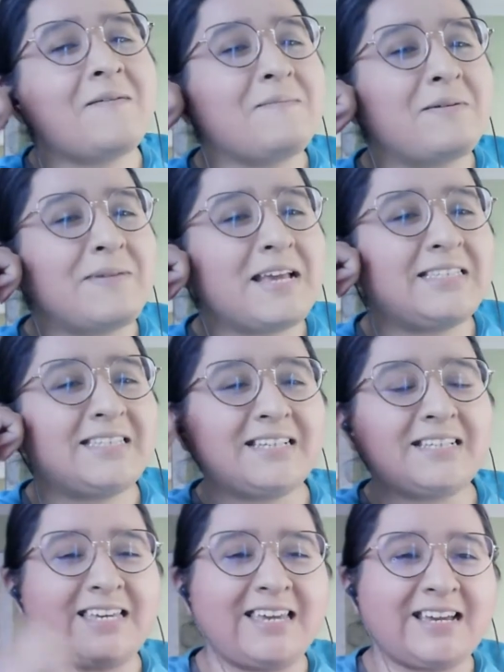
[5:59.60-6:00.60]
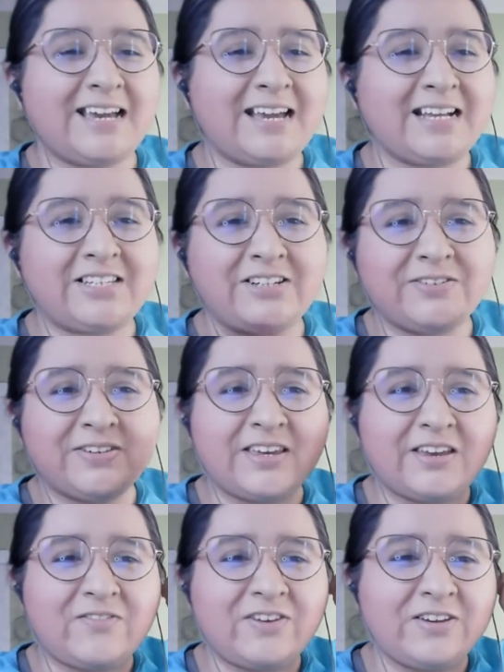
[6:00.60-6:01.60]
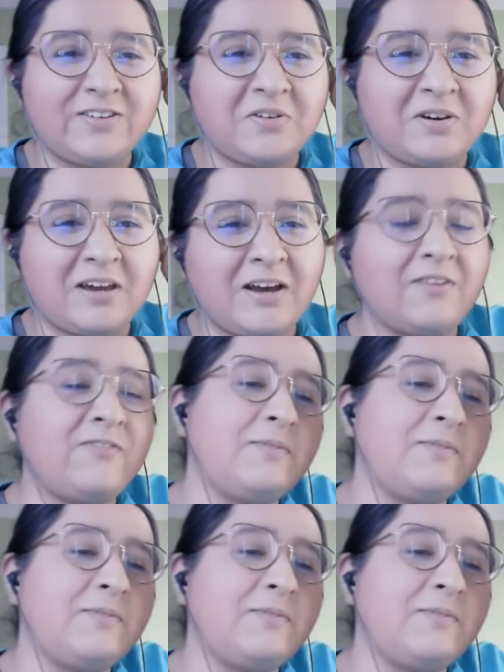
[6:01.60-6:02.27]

But basically, Jung, if you are